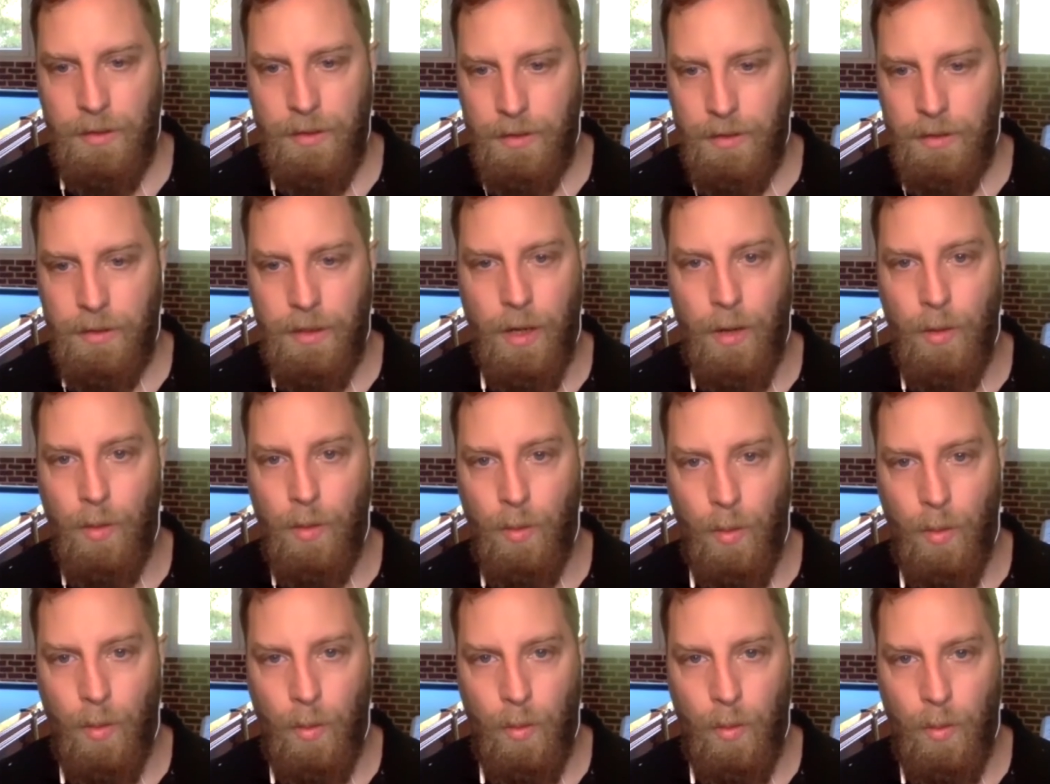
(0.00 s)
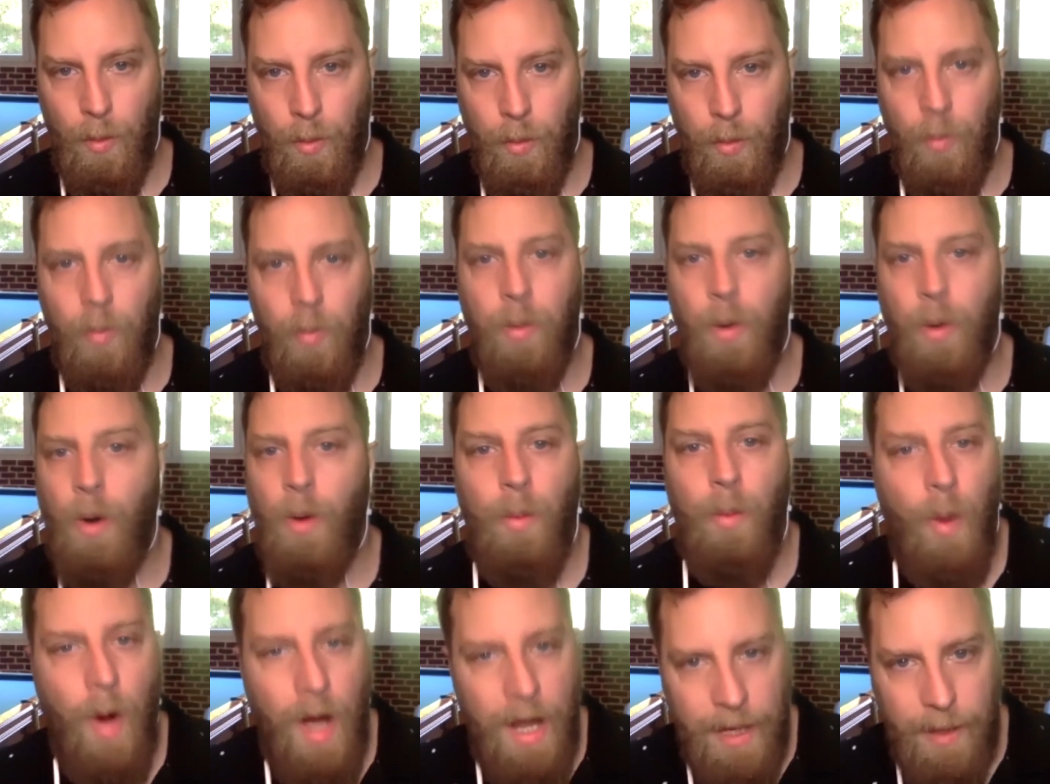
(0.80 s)

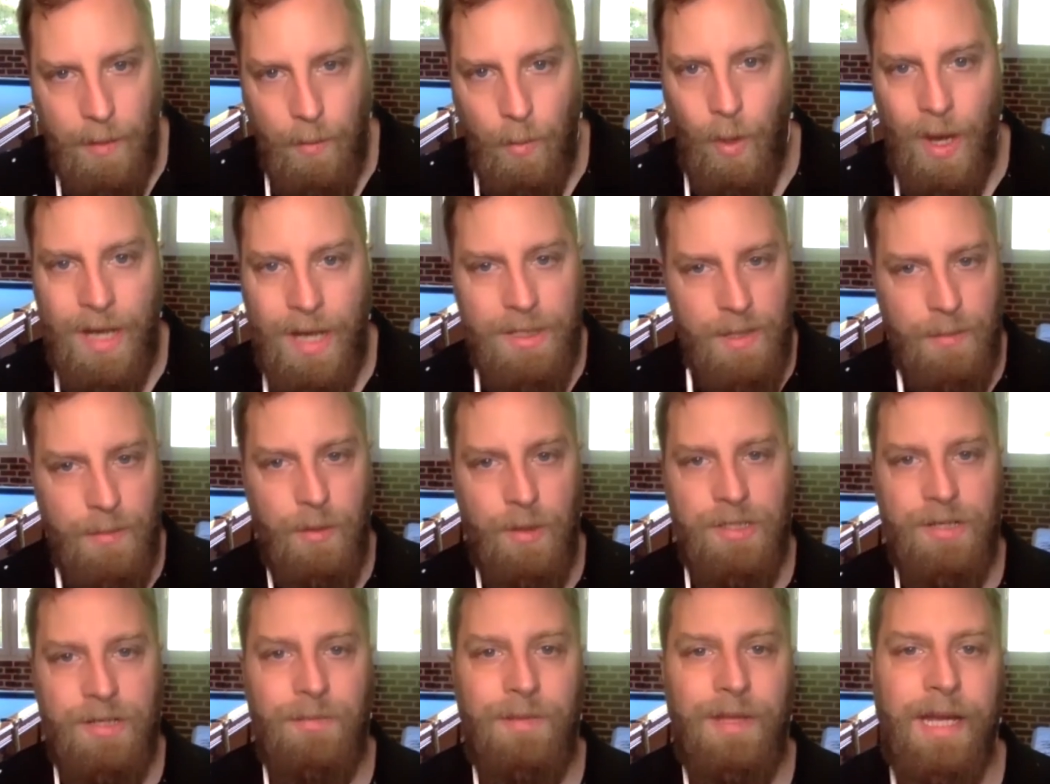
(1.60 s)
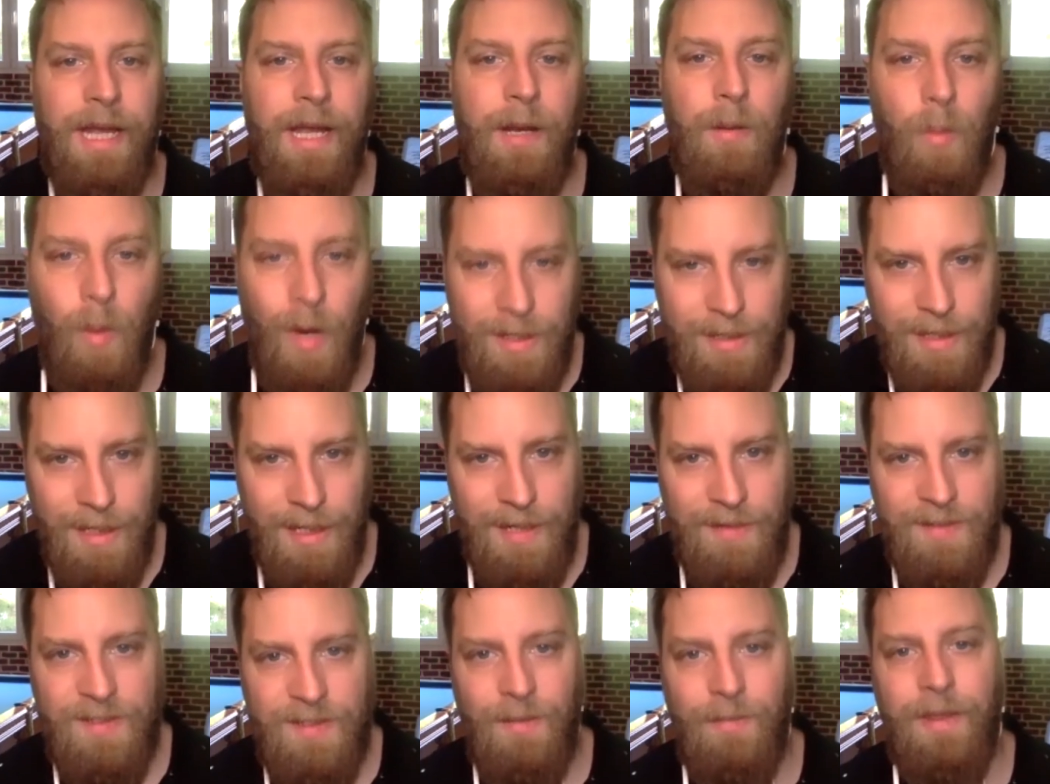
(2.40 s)
when to put something in, when to
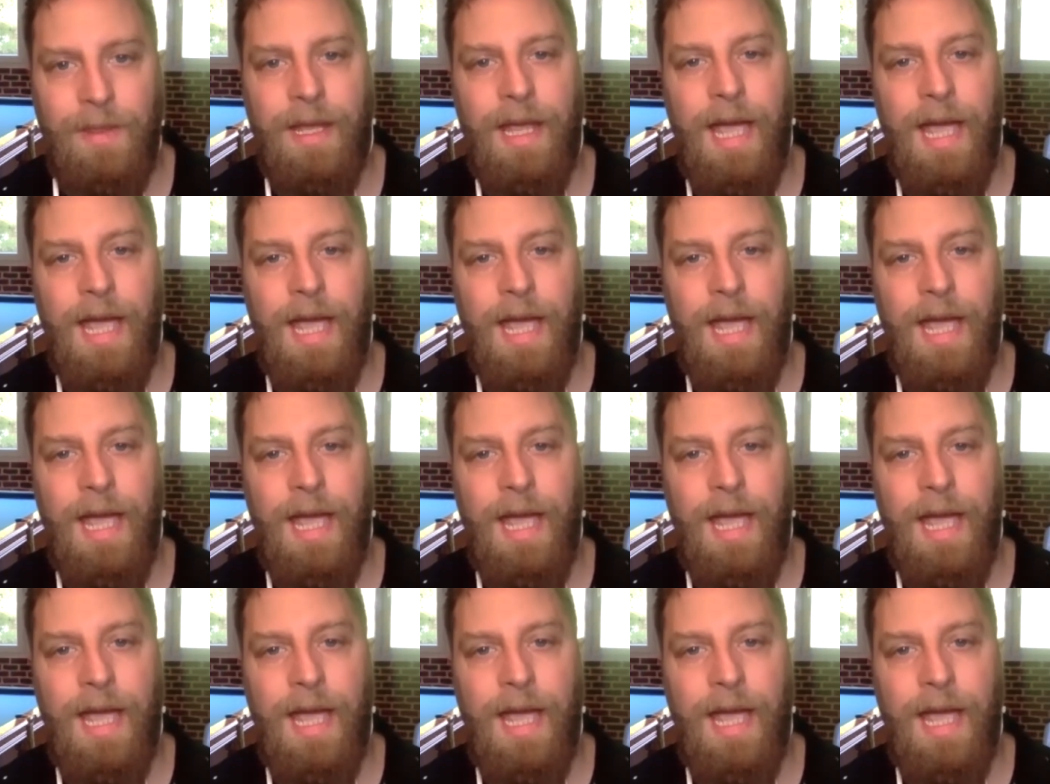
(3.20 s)
leave something